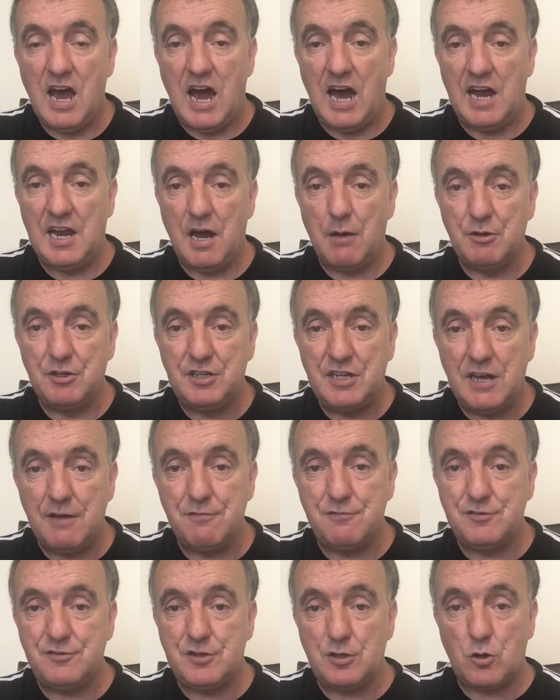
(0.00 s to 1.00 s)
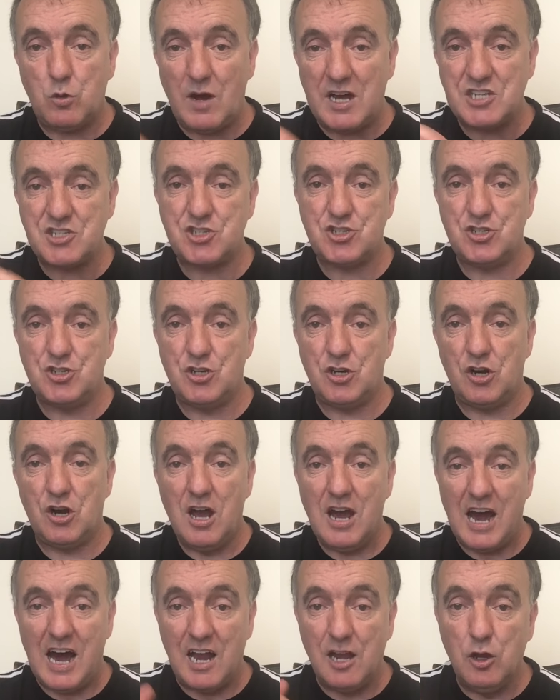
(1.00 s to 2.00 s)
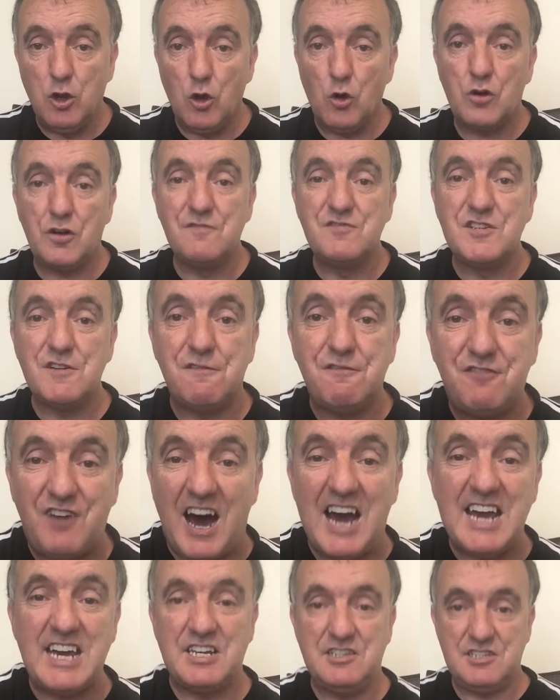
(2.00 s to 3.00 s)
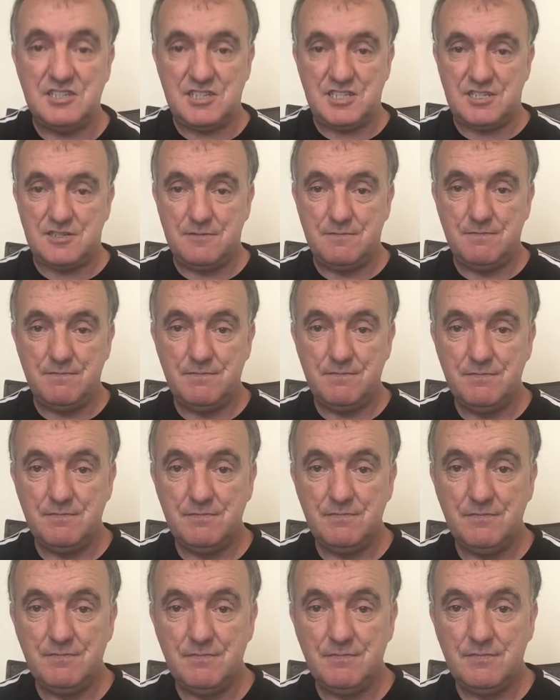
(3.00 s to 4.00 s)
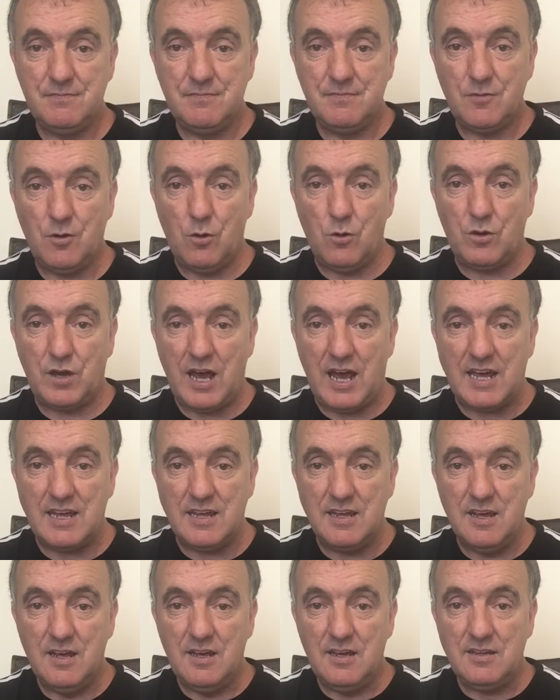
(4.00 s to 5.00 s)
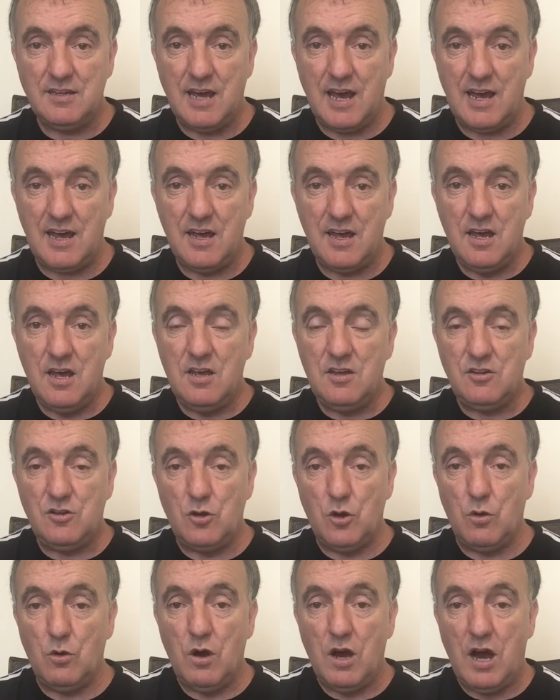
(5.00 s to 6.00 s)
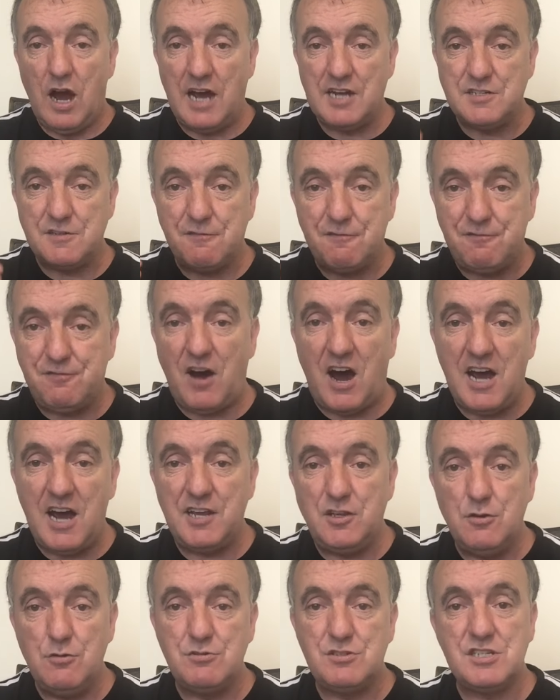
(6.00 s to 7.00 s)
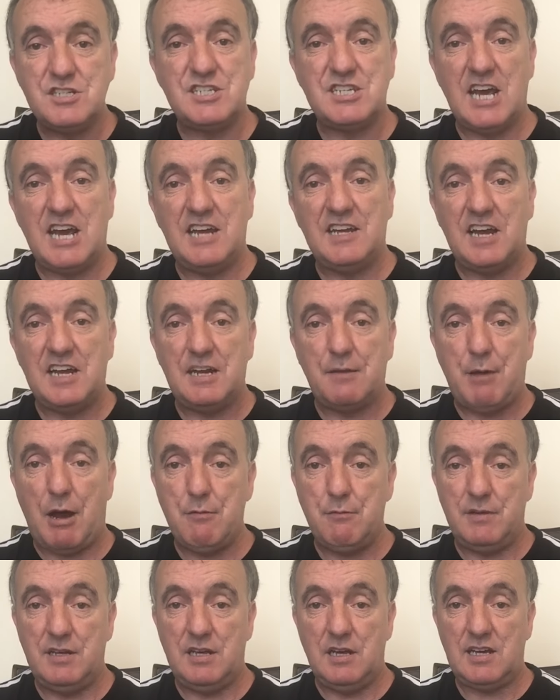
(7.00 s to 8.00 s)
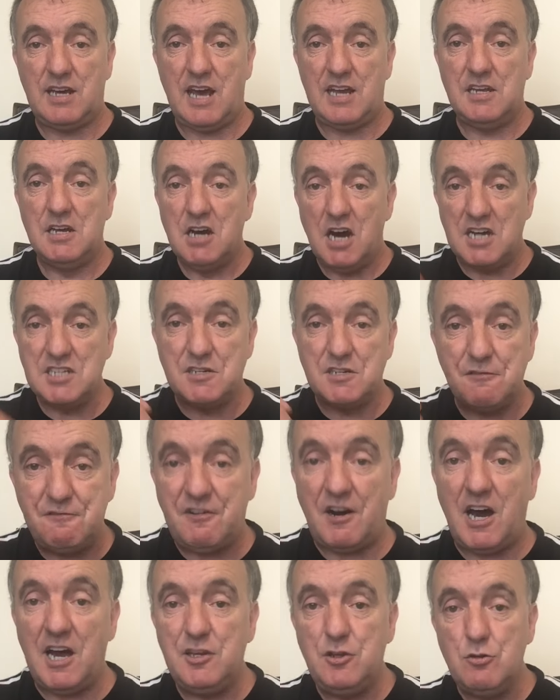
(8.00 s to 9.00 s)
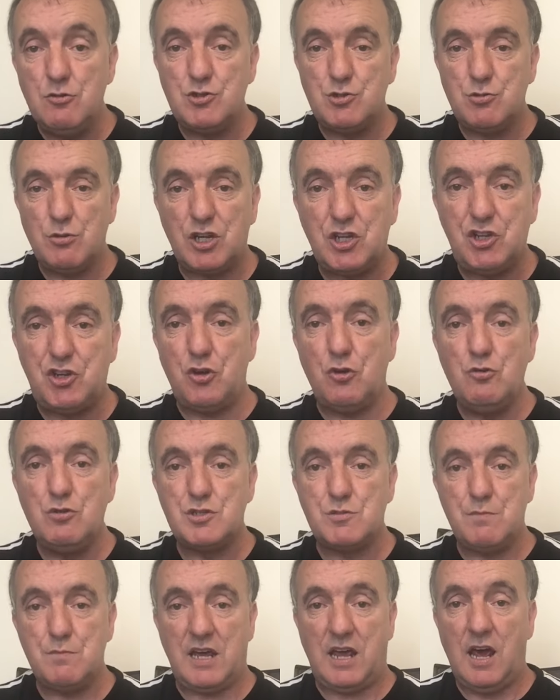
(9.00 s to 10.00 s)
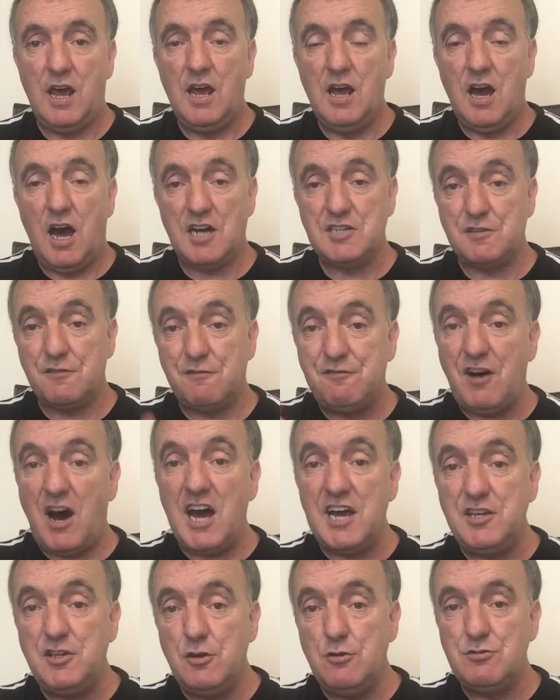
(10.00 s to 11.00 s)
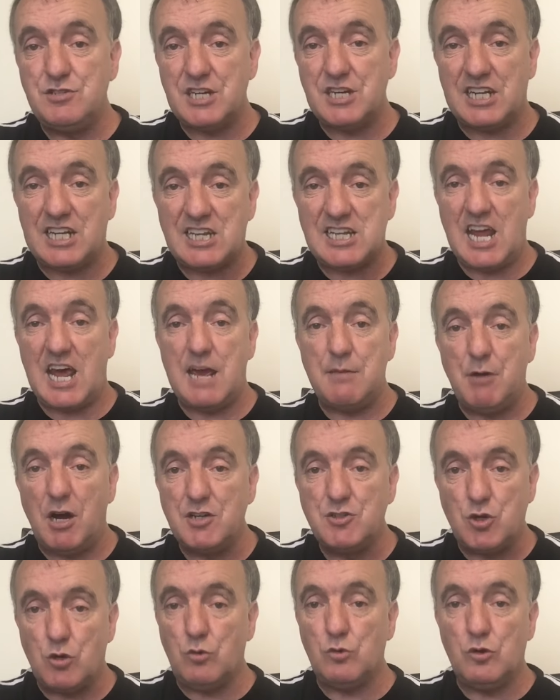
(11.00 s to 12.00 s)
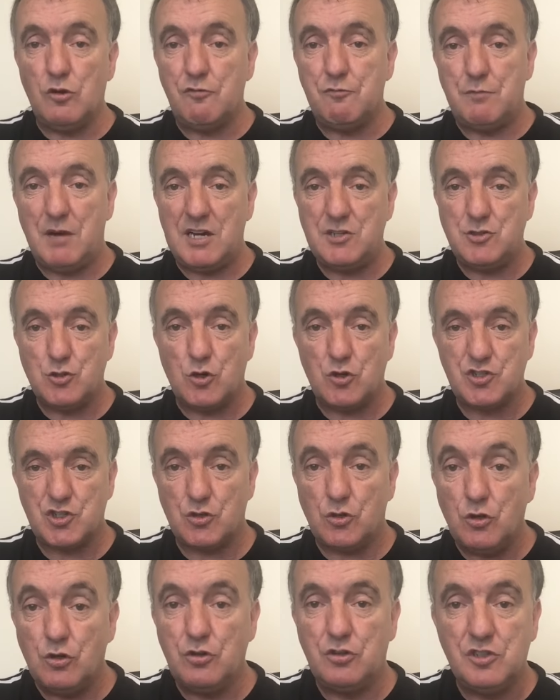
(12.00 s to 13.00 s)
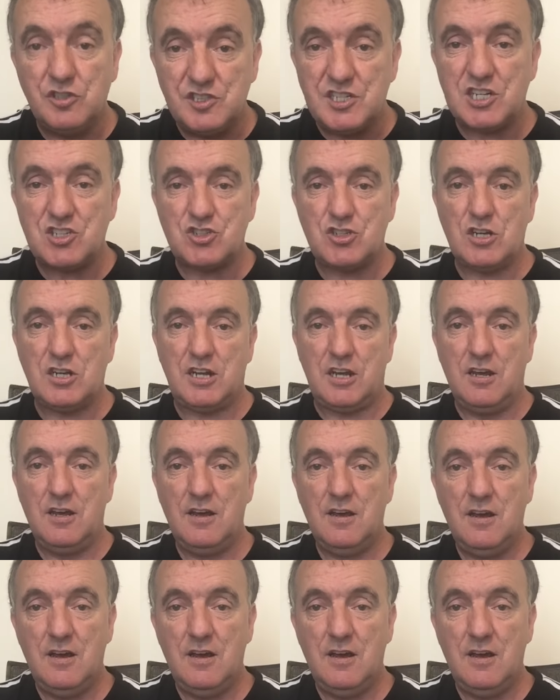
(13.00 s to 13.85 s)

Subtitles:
And I would give the questioner a look of defiance. Okay? I defy you to say that about me again. I defy you to accuse me. I defy you to claim I don't love my daughter unconditionally.